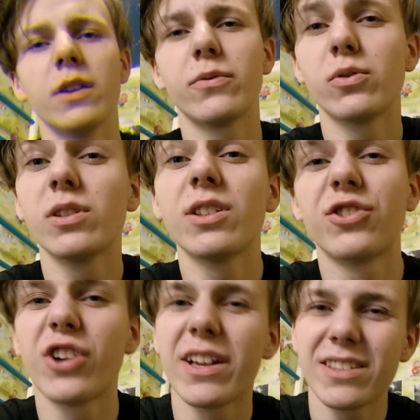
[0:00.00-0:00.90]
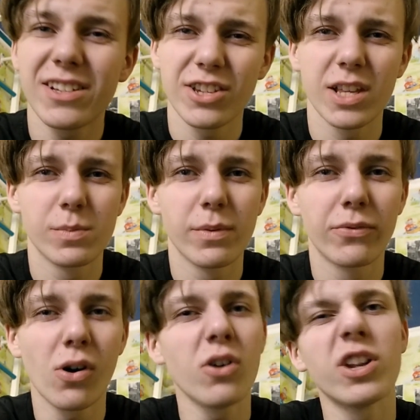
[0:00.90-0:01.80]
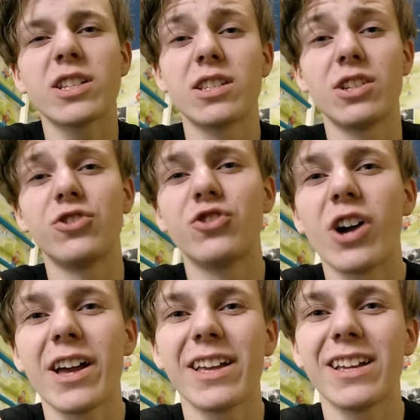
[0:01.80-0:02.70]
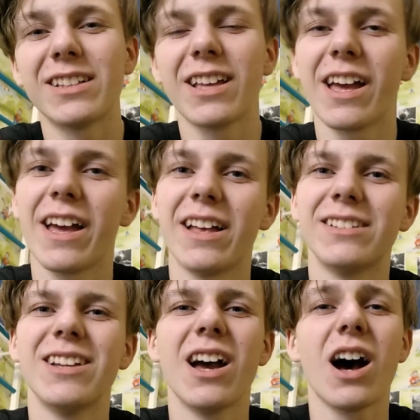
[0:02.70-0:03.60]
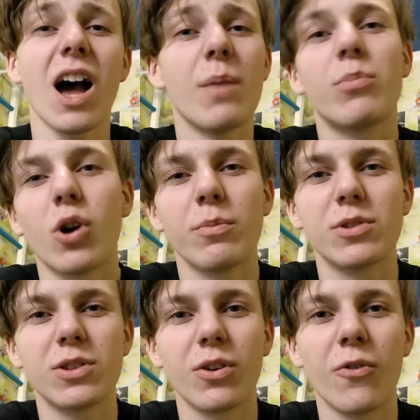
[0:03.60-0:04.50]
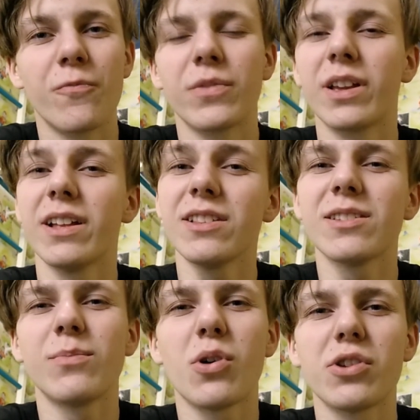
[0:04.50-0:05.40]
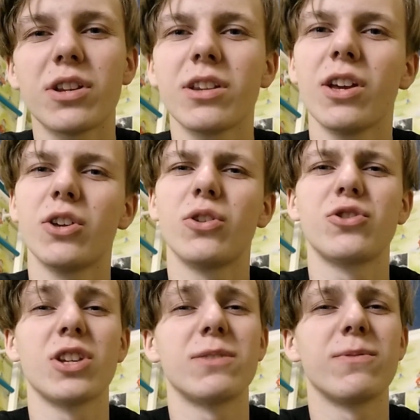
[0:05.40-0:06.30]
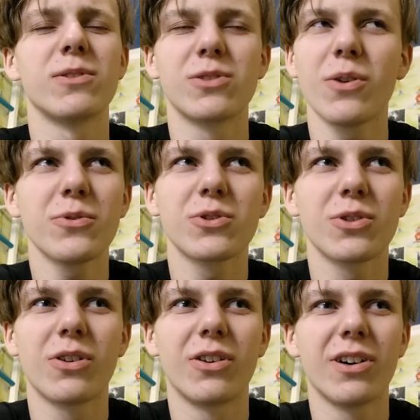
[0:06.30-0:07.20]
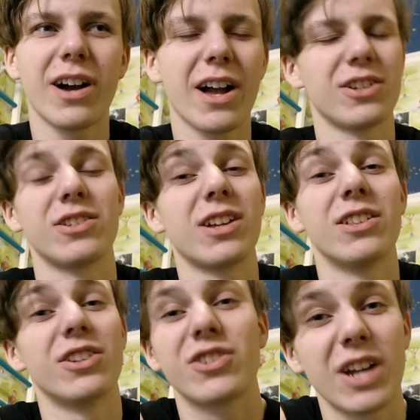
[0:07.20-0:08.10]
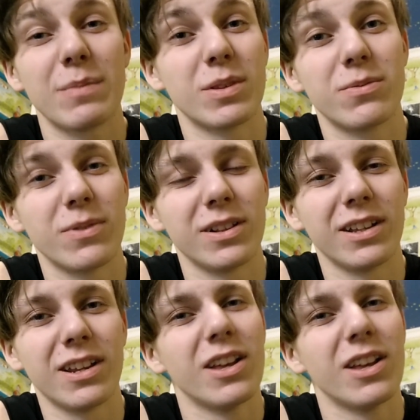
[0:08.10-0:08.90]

If you didn't try this exercise before, let's try it, and I promise you, in the morning your chest will so sore. I just can't describe this feeling.